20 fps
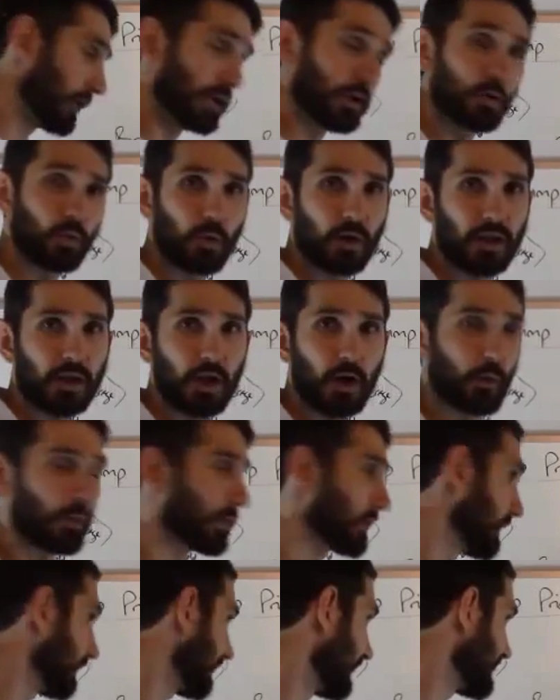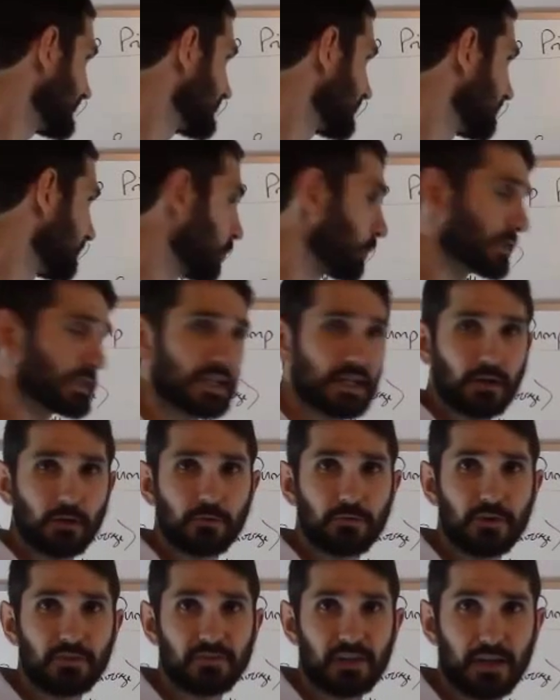do want to go with at least a 14 or
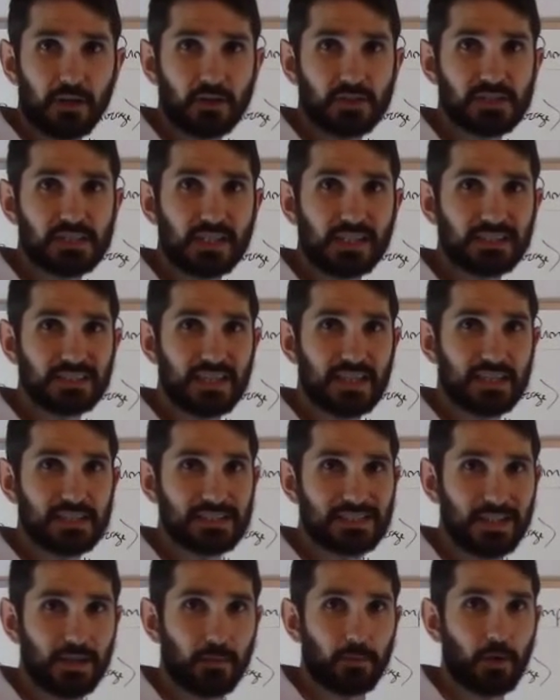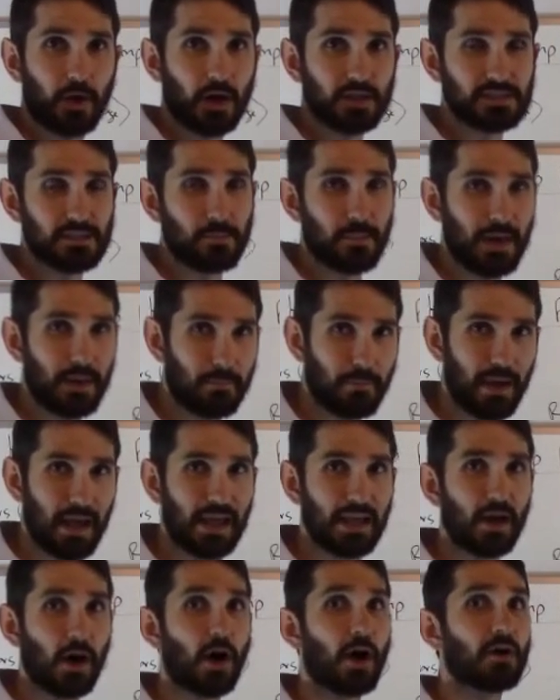15 or 16 SEER because it may
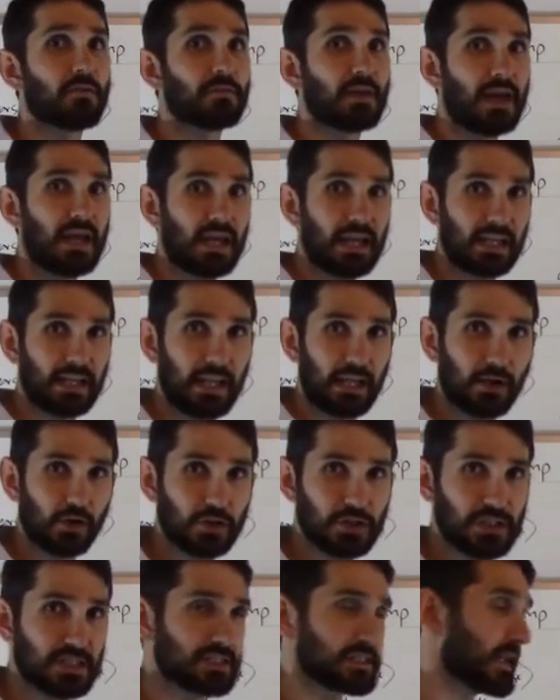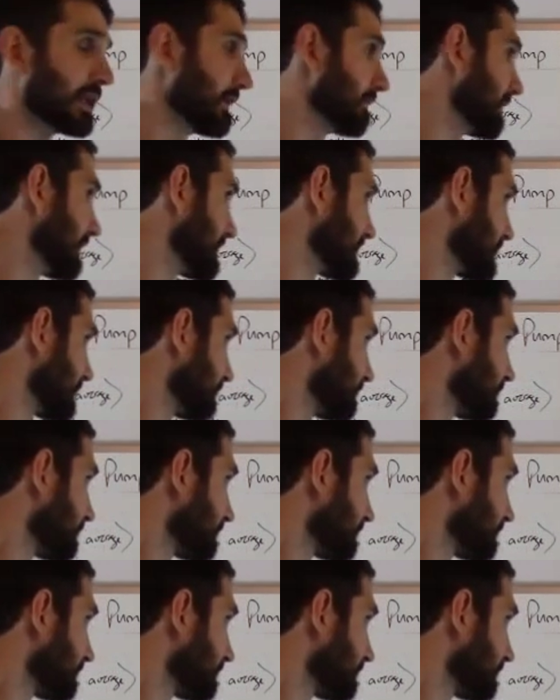pay off in energy savings.